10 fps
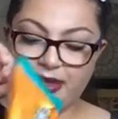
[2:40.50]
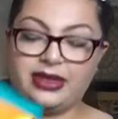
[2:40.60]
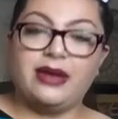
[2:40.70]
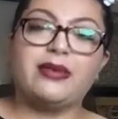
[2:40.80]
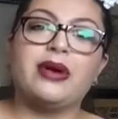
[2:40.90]

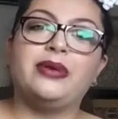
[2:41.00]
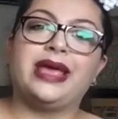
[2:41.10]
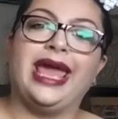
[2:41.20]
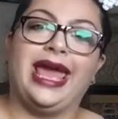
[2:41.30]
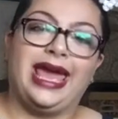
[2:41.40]
They were
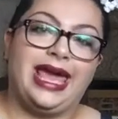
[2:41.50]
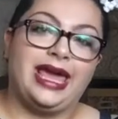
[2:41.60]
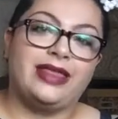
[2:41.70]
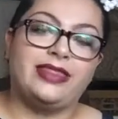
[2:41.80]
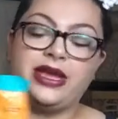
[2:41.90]

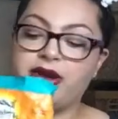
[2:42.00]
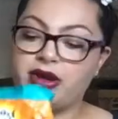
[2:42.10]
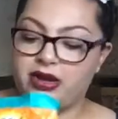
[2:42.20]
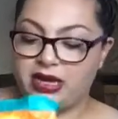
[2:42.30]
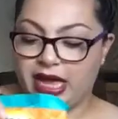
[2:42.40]
okay.
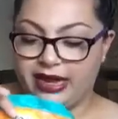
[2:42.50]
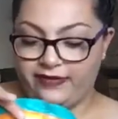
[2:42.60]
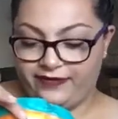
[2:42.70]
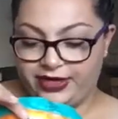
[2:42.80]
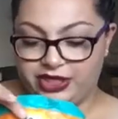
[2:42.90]
They're, I
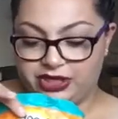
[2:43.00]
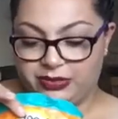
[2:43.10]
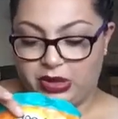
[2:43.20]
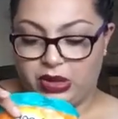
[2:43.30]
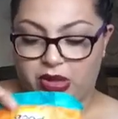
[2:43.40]
didn't finish
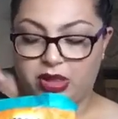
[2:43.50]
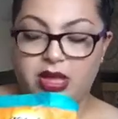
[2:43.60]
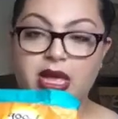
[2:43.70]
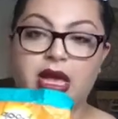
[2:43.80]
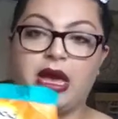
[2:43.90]
them all.
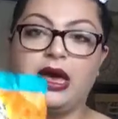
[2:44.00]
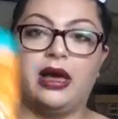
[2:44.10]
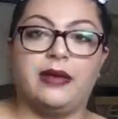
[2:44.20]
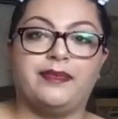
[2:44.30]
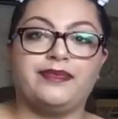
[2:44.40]

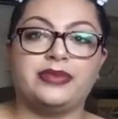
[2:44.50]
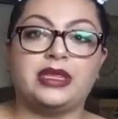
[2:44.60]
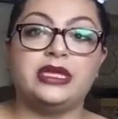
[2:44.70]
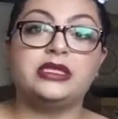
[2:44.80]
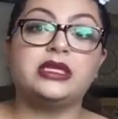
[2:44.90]
Um,
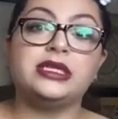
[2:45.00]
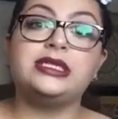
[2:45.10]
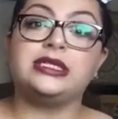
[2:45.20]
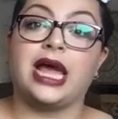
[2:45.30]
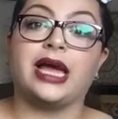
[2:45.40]
it's a good
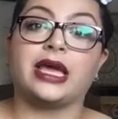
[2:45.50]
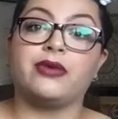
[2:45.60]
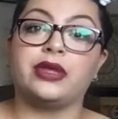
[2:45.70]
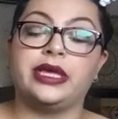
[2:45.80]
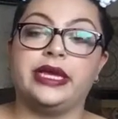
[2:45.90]
snack,
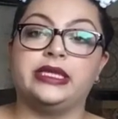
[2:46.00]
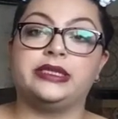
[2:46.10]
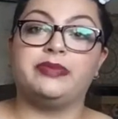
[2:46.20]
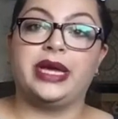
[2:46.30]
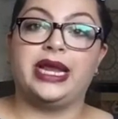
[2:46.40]
it really
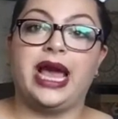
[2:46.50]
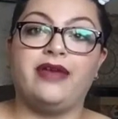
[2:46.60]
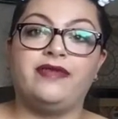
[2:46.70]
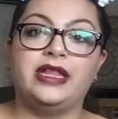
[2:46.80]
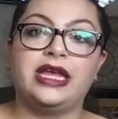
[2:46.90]
is, but
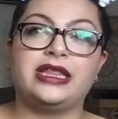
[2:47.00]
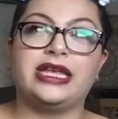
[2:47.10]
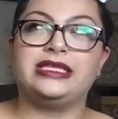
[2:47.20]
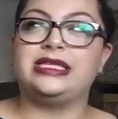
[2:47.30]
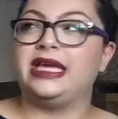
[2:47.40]
I feel like
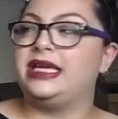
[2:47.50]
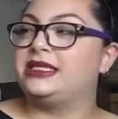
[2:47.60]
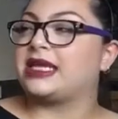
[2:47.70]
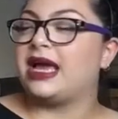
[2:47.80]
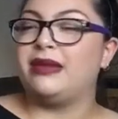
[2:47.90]
they
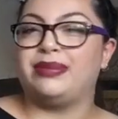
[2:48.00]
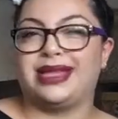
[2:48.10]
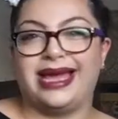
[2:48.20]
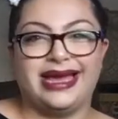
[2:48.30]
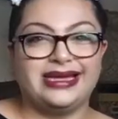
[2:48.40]
taste kind of
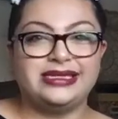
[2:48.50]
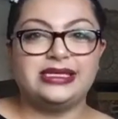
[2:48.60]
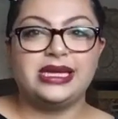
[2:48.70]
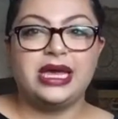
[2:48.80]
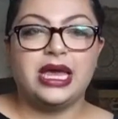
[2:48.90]
bland.
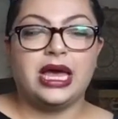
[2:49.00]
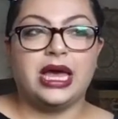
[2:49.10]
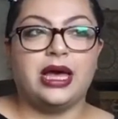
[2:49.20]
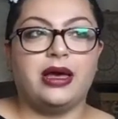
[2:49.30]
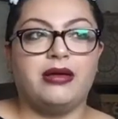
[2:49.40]

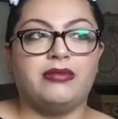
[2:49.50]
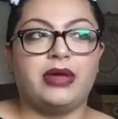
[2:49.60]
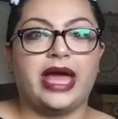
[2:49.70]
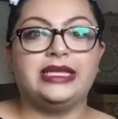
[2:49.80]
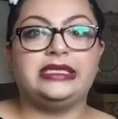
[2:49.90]
Um,
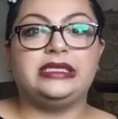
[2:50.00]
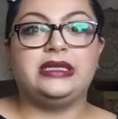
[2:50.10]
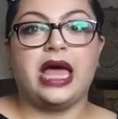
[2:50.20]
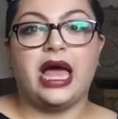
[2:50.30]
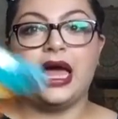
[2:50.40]
I,
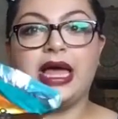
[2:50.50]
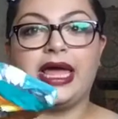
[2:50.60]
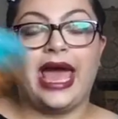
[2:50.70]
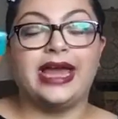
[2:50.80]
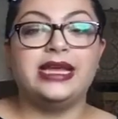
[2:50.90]

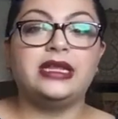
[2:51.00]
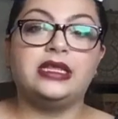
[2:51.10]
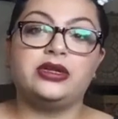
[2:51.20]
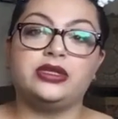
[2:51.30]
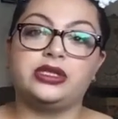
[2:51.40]
I added a
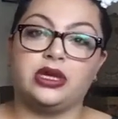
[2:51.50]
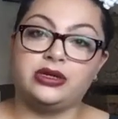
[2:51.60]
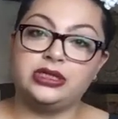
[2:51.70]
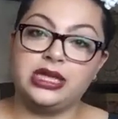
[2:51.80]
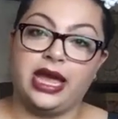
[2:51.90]
little
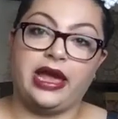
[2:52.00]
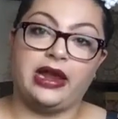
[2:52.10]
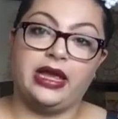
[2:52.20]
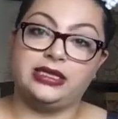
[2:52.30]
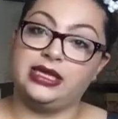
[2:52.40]
salt
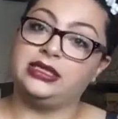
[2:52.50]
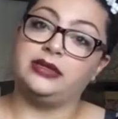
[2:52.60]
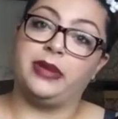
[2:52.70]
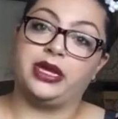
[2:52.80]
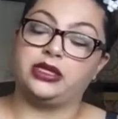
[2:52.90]
and it
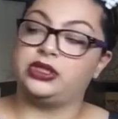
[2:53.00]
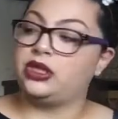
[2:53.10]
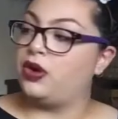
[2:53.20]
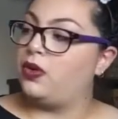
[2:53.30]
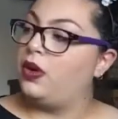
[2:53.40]
tasted better,
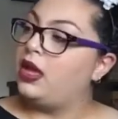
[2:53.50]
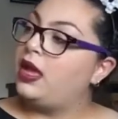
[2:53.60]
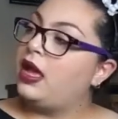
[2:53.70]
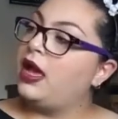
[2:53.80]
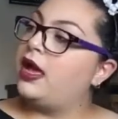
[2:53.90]
so
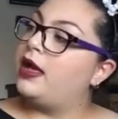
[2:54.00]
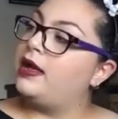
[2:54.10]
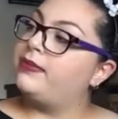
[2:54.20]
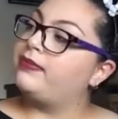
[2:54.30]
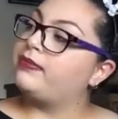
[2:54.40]

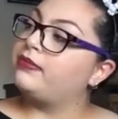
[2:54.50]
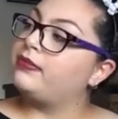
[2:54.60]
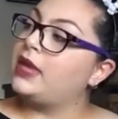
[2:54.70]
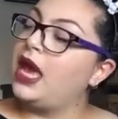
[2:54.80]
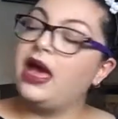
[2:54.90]
Um,
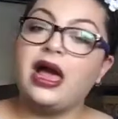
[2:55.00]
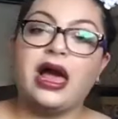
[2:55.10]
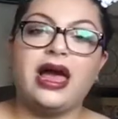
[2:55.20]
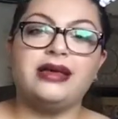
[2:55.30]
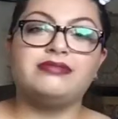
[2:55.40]
yeah,
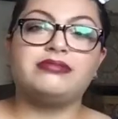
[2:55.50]
I,